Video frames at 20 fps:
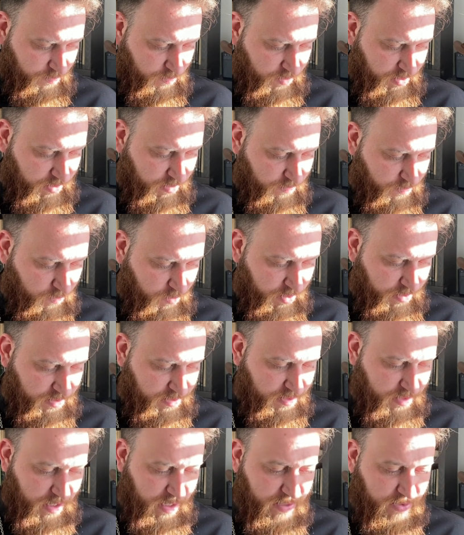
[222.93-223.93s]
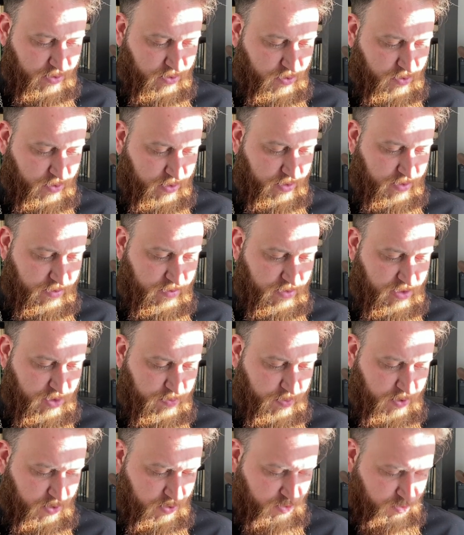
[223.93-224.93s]
when one is not in a good
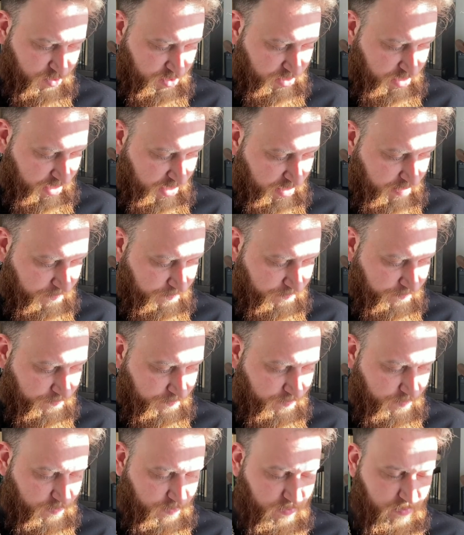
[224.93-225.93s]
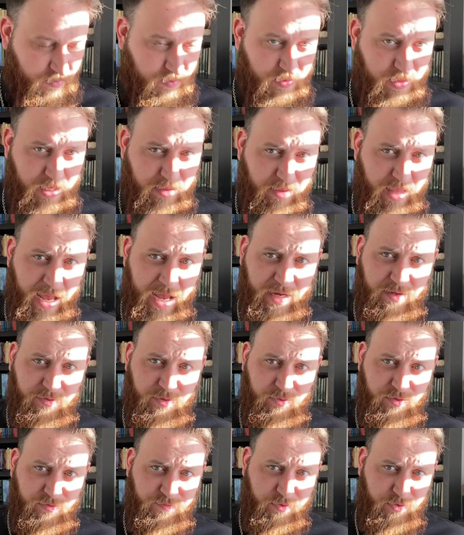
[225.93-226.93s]
spiritual state, they lack
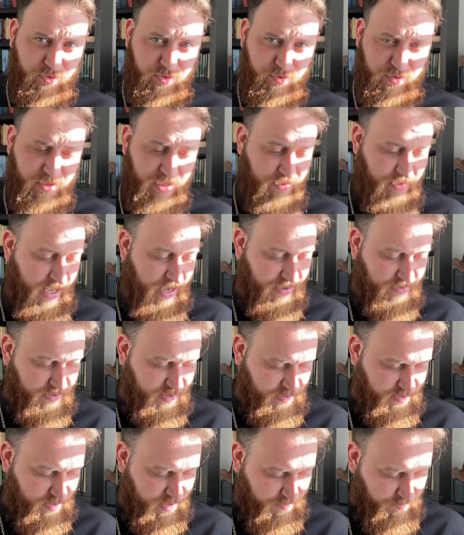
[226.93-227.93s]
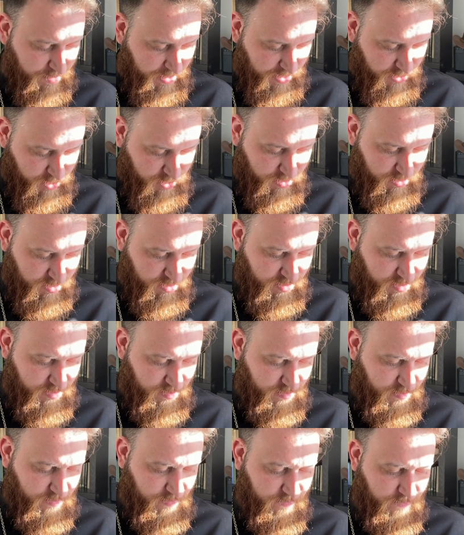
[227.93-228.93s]
those virtues. They lack things like patience,
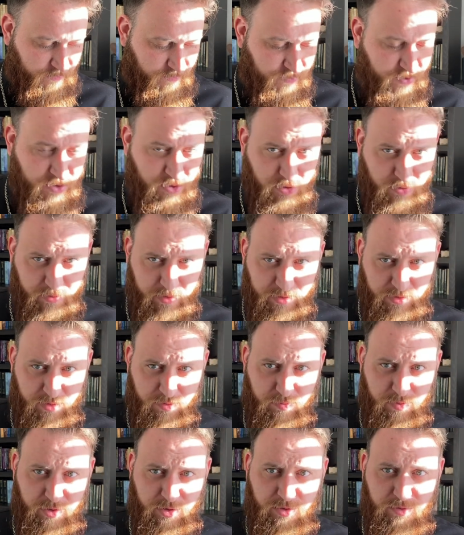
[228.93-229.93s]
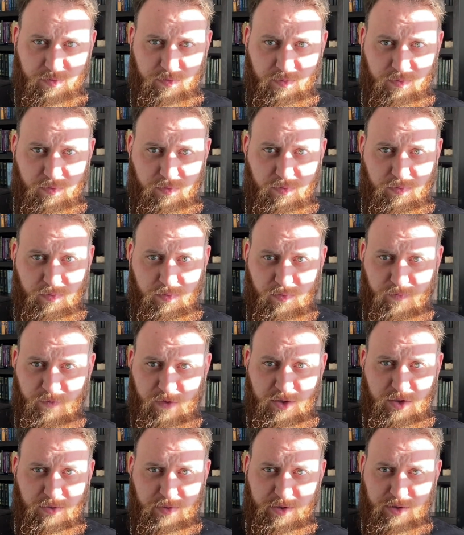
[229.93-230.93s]
vigilance, which
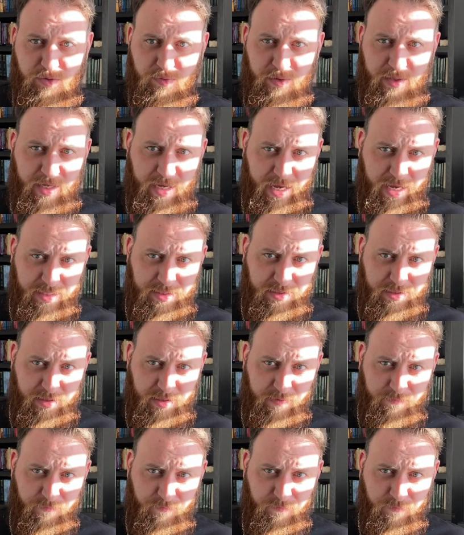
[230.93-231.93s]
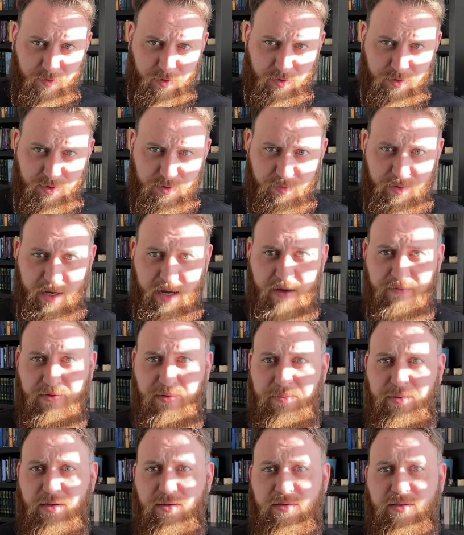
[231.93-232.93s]
vigilance really has to come first. We have to
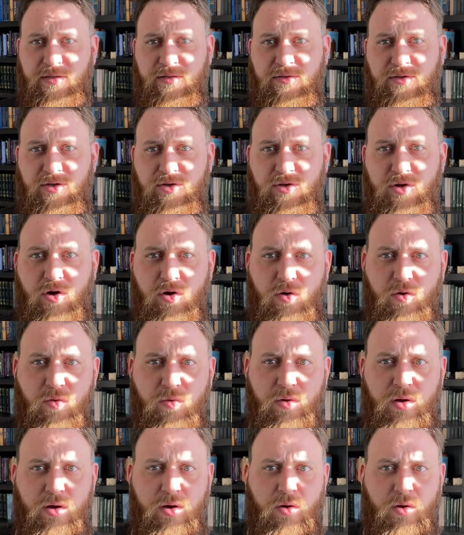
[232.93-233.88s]
be able to know